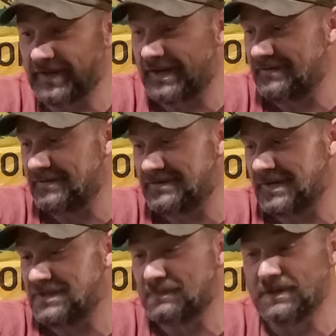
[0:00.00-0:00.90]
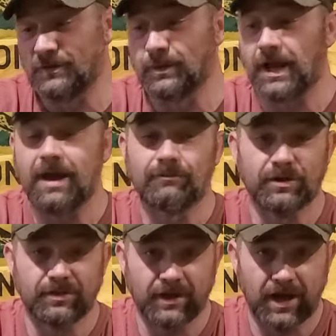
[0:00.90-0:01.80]
It's been doing
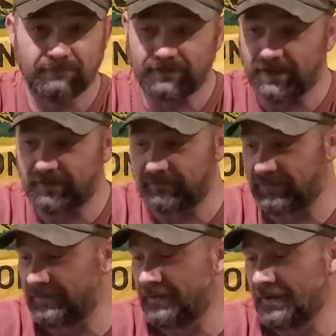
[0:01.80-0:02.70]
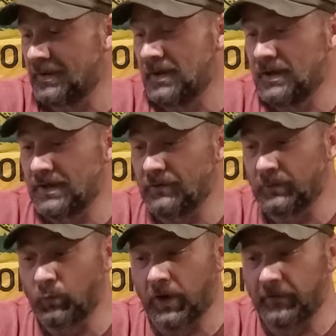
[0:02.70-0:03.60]
everything I've needed of it. You
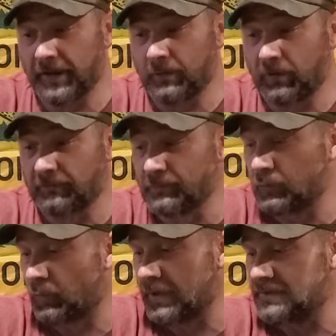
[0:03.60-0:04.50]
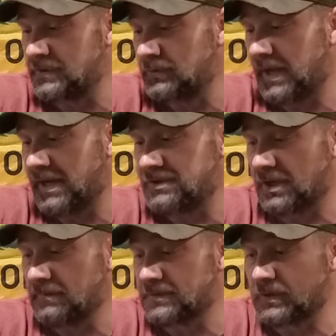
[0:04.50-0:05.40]
can weld anywhere from 22 gauge
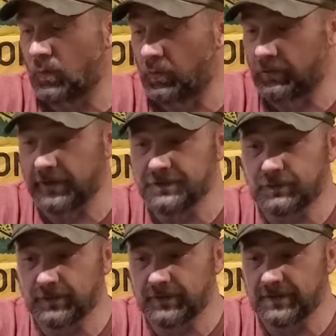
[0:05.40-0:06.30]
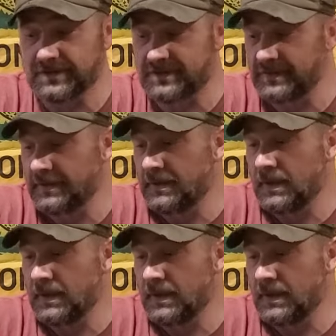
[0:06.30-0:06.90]
up to 1/4 inch with this.